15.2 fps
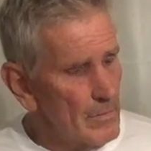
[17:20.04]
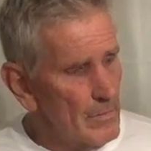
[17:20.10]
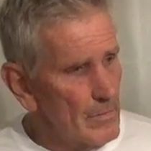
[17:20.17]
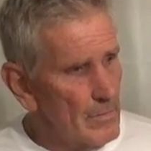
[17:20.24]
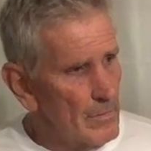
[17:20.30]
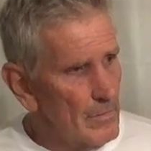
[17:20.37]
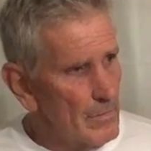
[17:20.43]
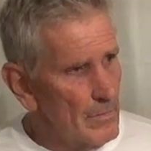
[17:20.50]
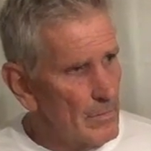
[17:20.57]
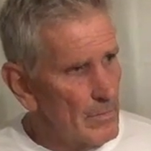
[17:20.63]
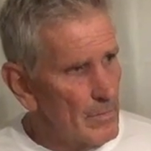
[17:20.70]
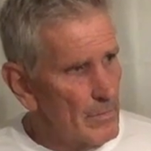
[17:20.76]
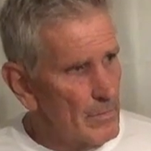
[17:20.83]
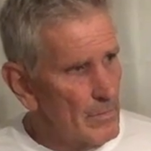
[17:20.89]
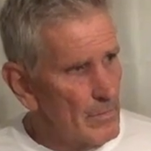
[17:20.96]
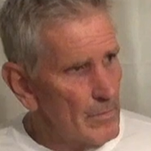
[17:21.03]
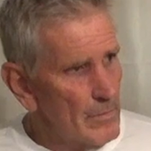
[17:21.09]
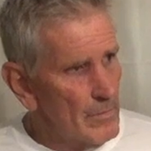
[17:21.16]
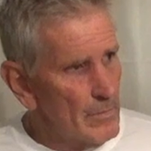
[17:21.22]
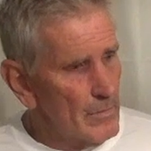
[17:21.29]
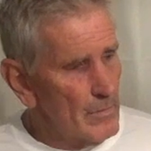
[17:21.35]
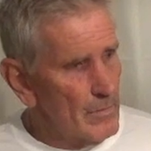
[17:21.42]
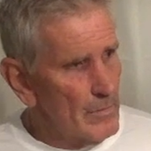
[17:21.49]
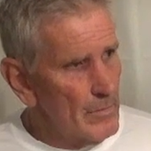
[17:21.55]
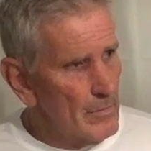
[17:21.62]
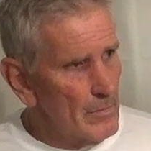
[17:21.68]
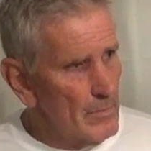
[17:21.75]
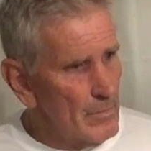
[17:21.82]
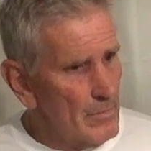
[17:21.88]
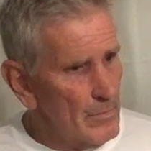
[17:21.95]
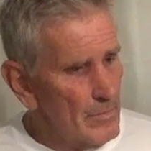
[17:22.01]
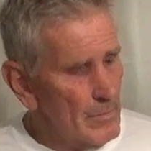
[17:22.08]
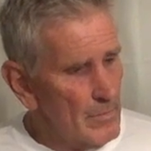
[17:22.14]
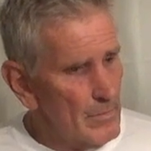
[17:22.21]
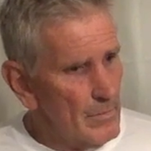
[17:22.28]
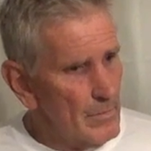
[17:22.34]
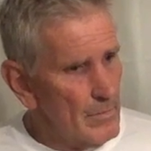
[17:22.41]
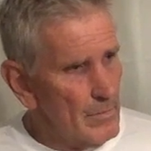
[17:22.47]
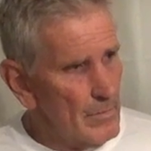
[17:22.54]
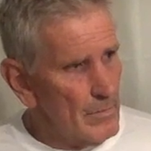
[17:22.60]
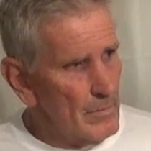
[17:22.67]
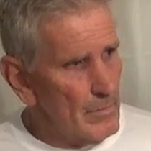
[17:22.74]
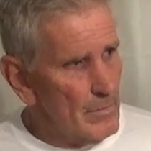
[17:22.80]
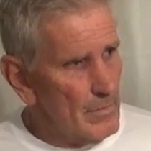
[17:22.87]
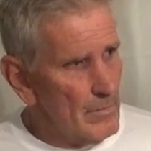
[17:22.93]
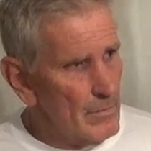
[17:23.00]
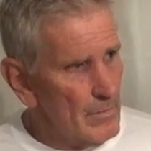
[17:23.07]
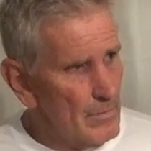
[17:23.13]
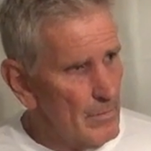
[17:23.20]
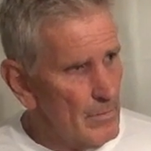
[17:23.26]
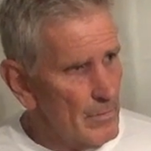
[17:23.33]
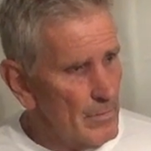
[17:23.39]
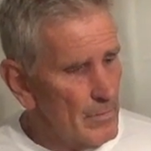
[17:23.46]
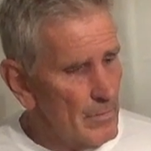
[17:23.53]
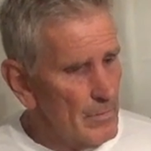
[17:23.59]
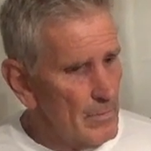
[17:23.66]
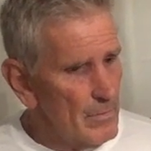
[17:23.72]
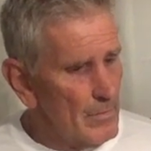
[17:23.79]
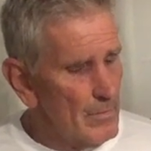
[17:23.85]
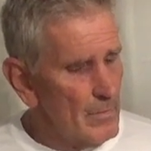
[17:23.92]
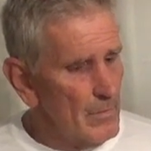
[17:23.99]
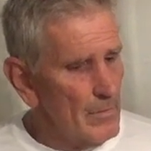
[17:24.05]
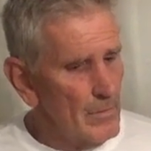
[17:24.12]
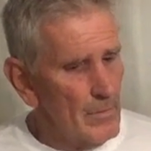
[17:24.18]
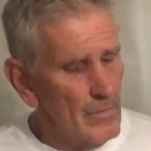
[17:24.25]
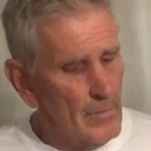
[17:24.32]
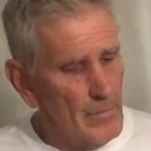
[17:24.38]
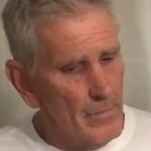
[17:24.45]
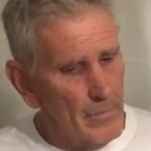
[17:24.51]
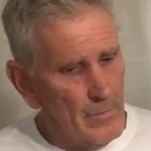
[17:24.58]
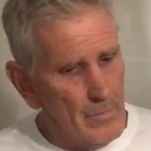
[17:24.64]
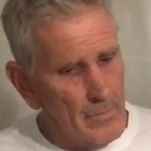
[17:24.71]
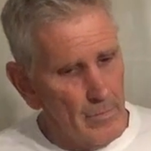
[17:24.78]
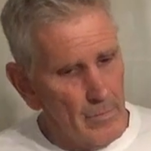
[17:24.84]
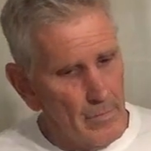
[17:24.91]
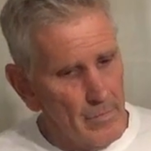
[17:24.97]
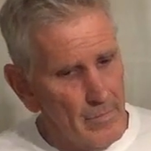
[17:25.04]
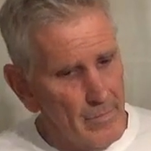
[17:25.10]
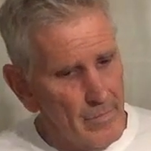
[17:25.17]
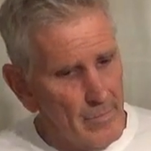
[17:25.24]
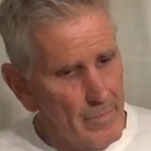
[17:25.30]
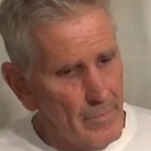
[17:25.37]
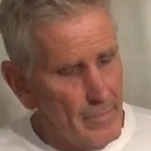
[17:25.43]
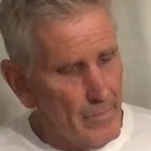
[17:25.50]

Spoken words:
[no speech]